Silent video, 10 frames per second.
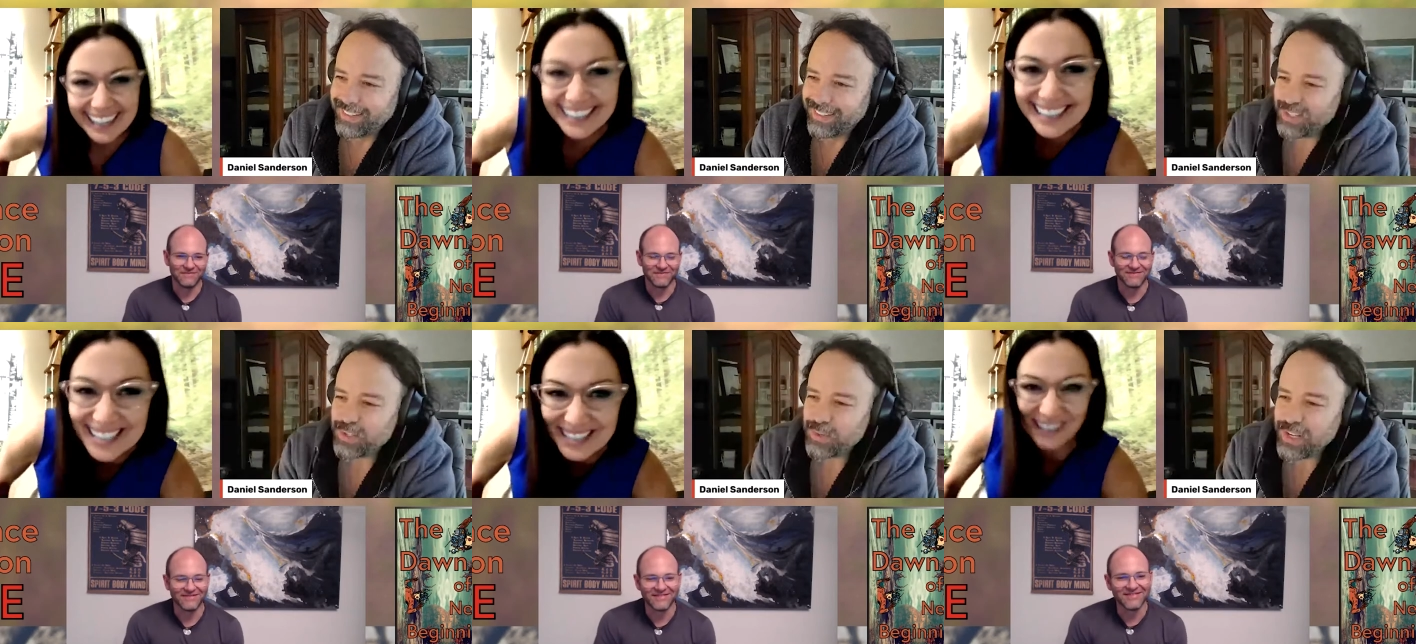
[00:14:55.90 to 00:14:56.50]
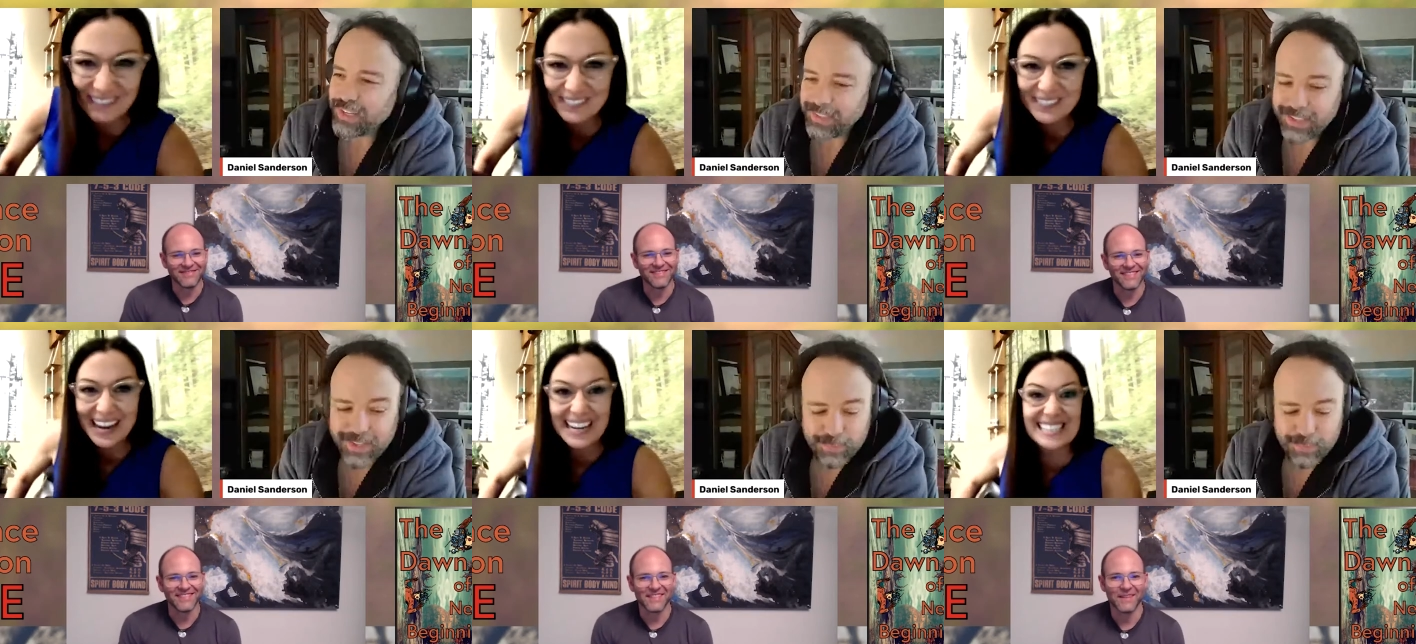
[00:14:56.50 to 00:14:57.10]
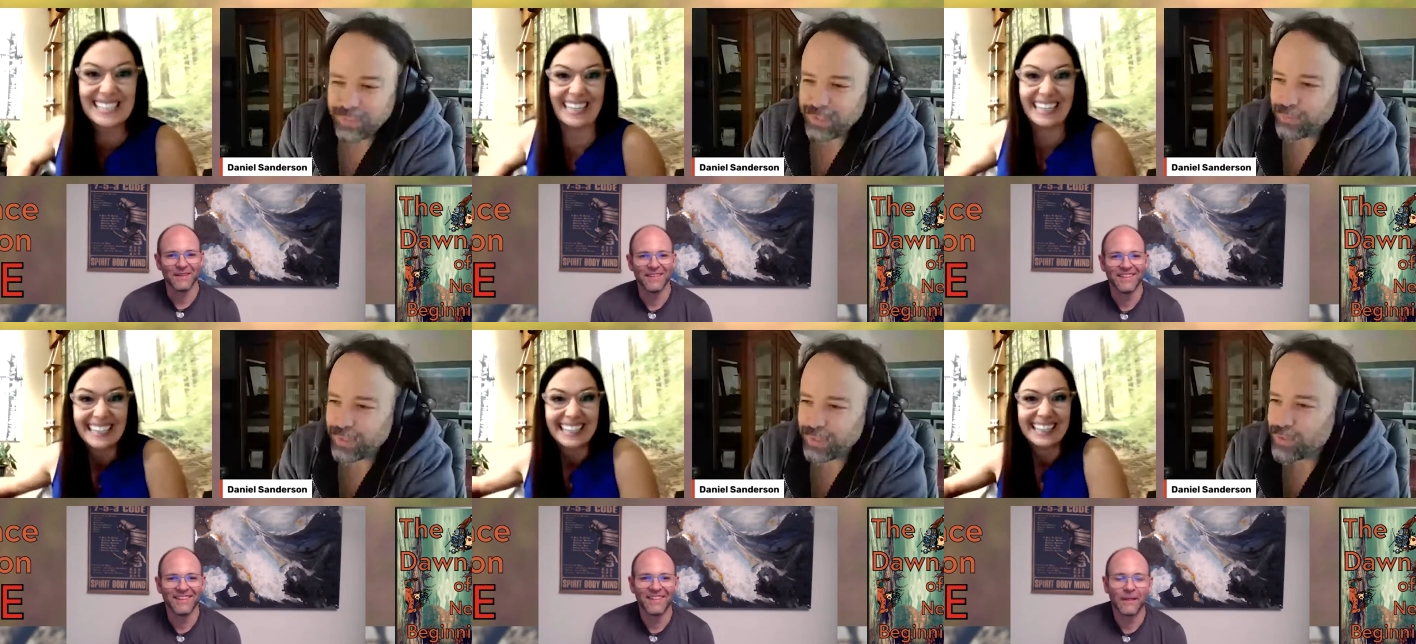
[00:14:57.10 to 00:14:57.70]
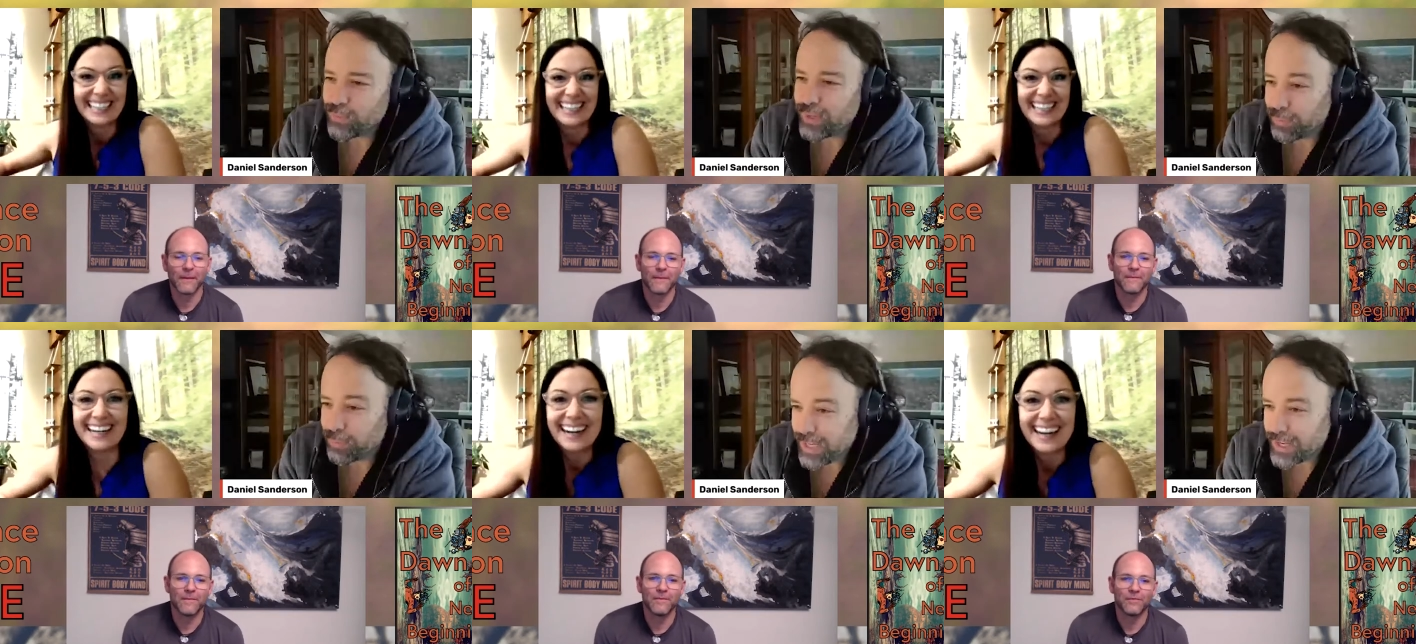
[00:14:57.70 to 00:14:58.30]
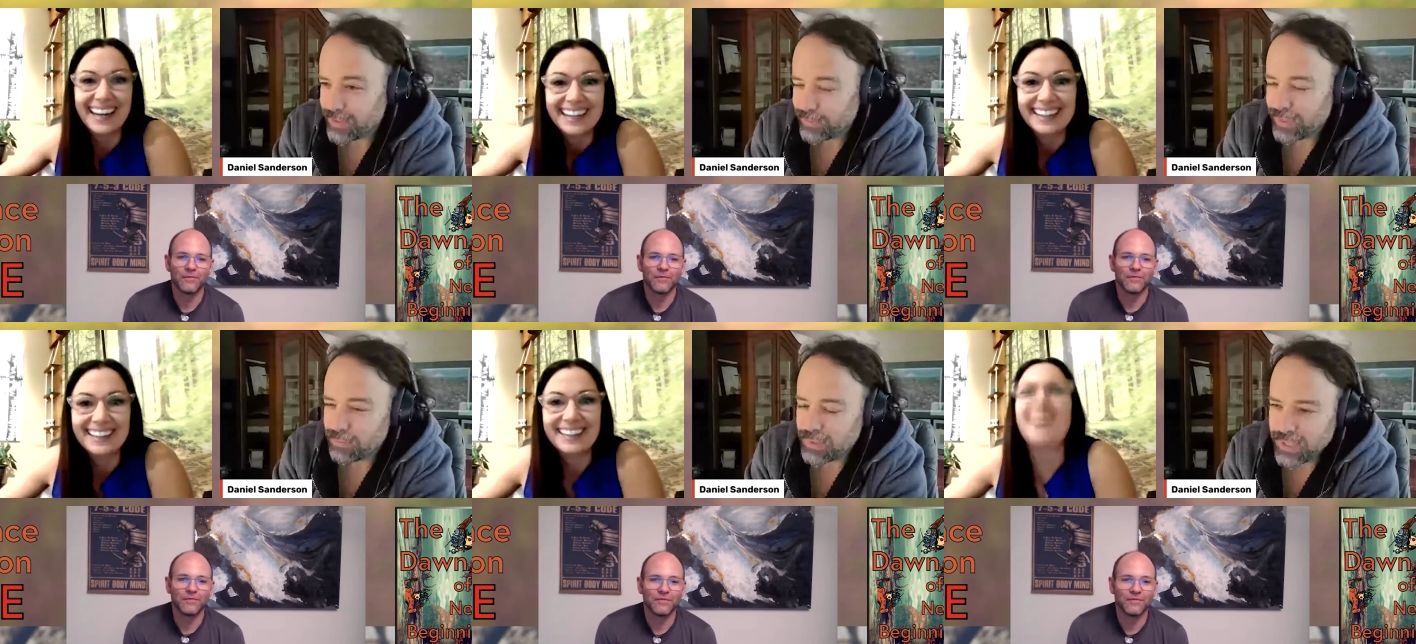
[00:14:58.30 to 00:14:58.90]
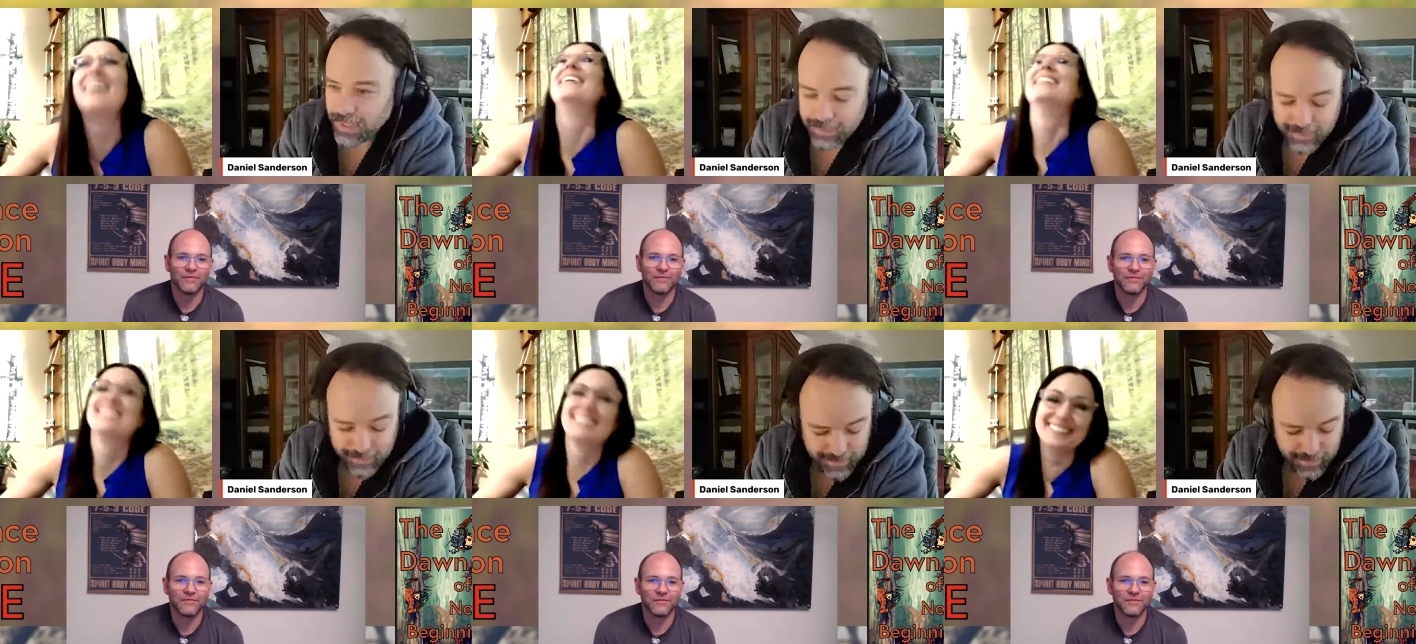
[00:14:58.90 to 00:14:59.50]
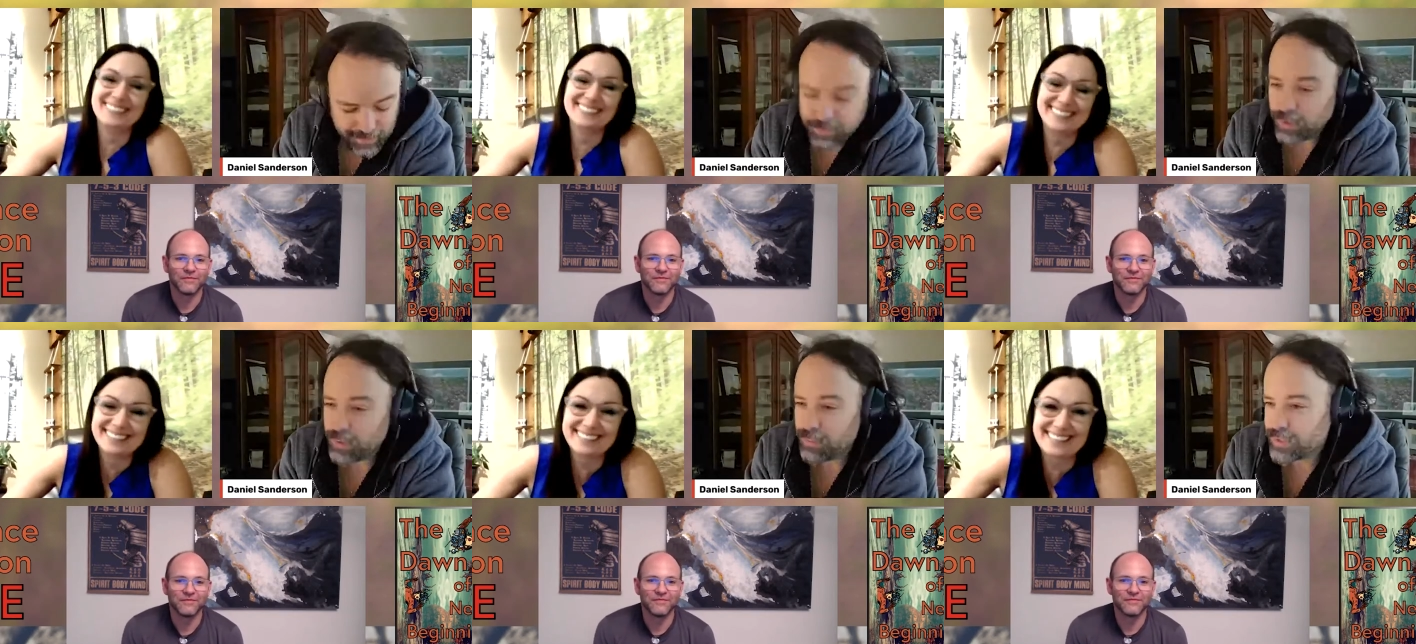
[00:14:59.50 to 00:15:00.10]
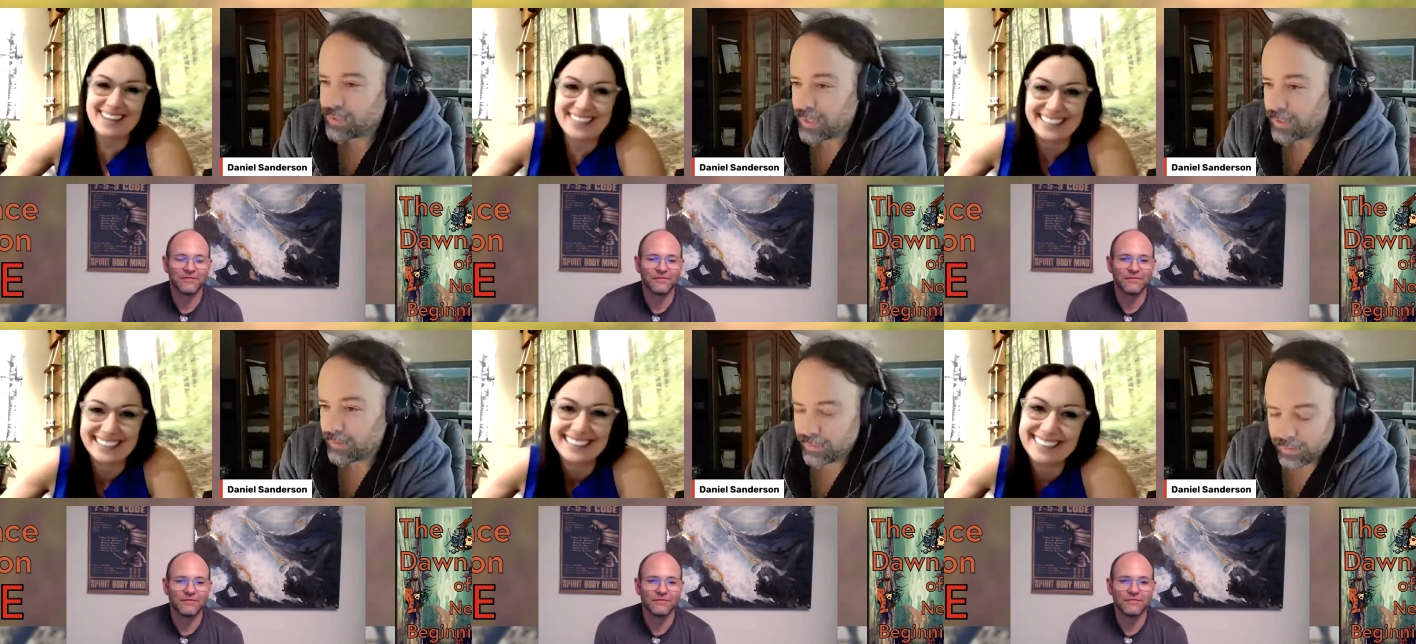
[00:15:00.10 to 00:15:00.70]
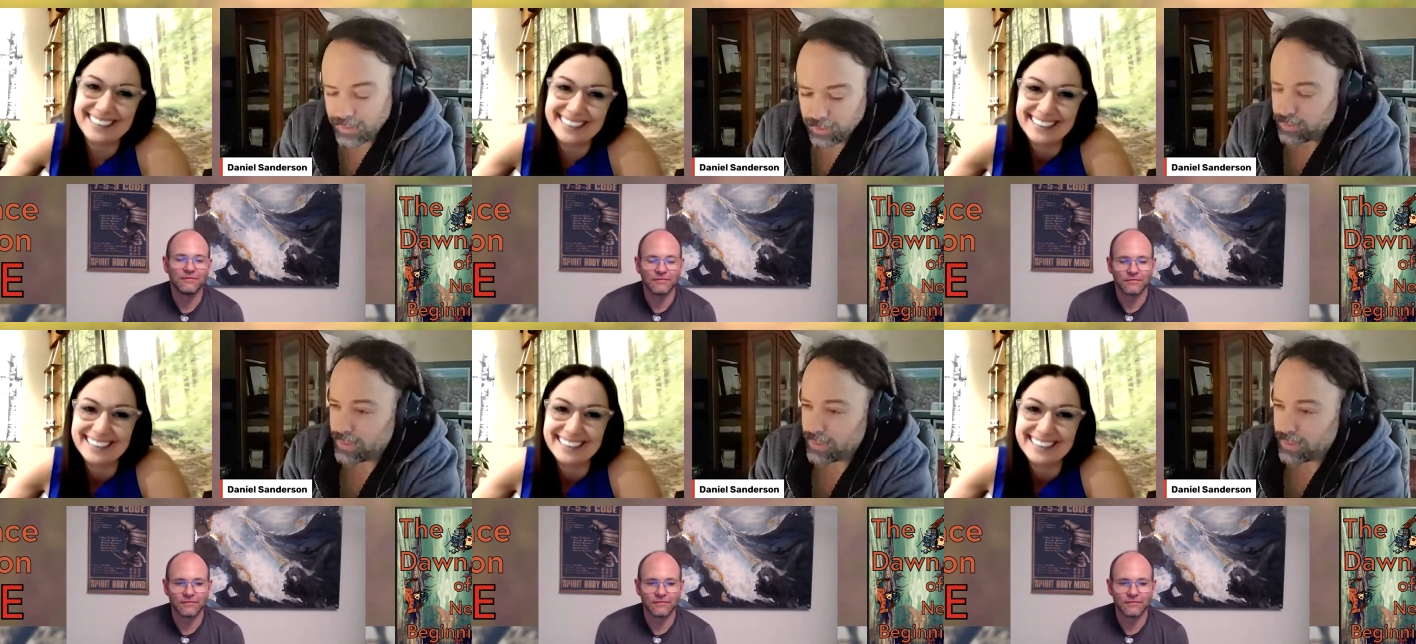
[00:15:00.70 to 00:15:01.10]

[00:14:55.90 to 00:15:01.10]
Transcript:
Speaker 1: This uniquely human thing we can do, so we can pretend. We can pretend, oh. you know, very much like you know the